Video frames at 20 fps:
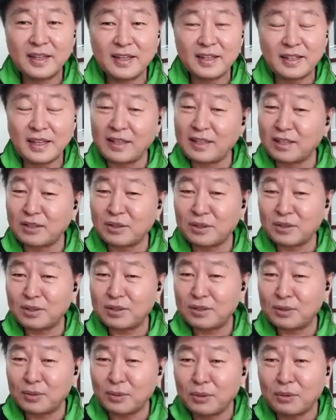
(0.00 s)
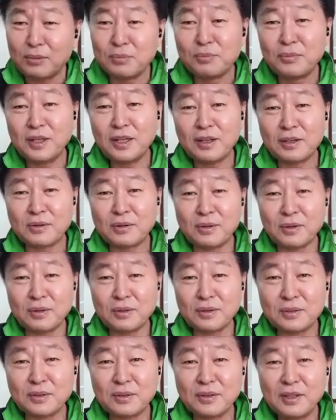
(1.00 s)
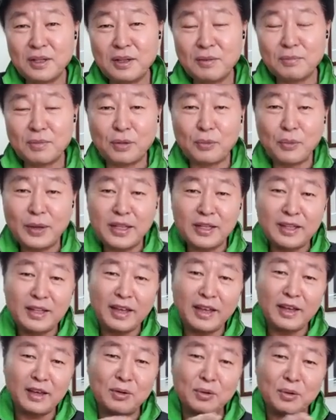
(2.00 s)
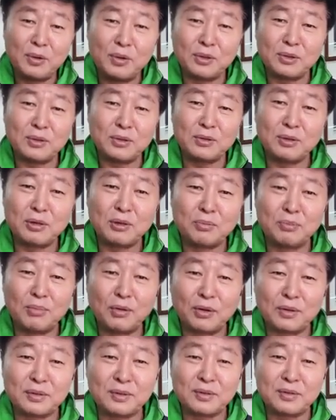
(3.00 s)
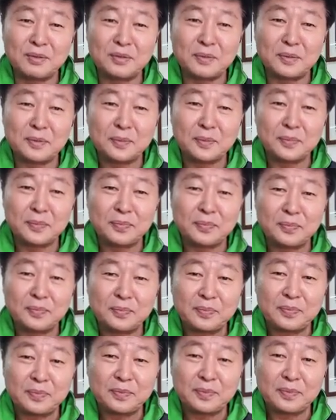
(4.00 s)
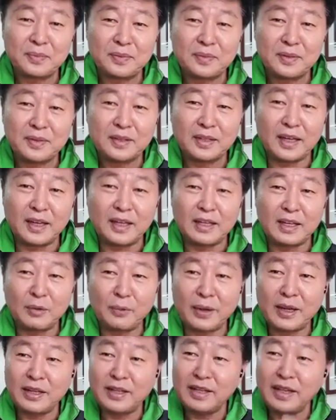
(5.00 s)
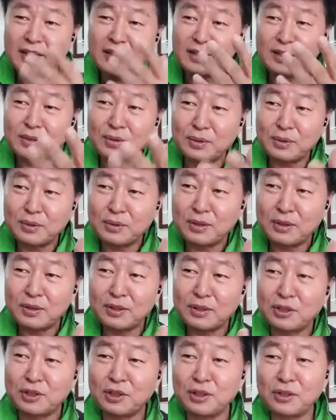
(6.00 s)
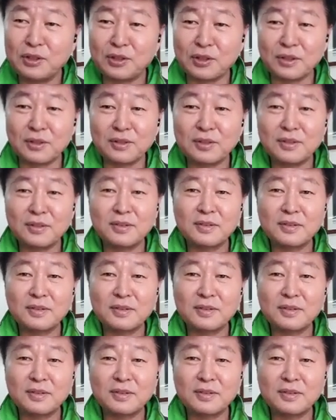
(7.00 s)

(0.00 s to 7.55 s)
This is so miraculous. But when they go to the boat, and they, when they saw the Jesus,